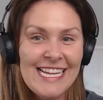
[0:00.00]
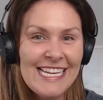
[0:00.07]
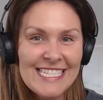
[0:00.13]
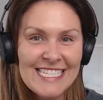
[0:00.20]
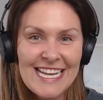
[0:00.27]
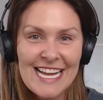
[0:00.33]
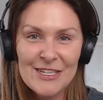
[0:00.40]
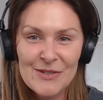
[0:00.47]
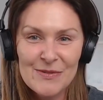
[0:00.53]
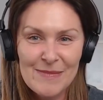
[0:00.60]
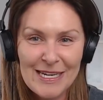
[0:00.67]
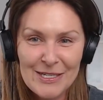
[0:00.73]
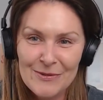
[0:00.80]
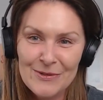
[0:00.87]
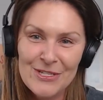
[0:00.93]
international
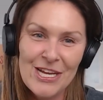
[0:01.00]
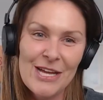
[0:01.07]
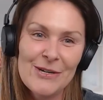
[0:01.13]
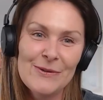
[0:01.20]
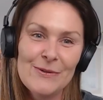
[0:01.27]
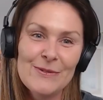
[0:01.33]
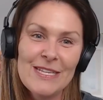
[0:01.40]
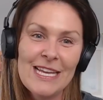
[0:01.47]
medical journals,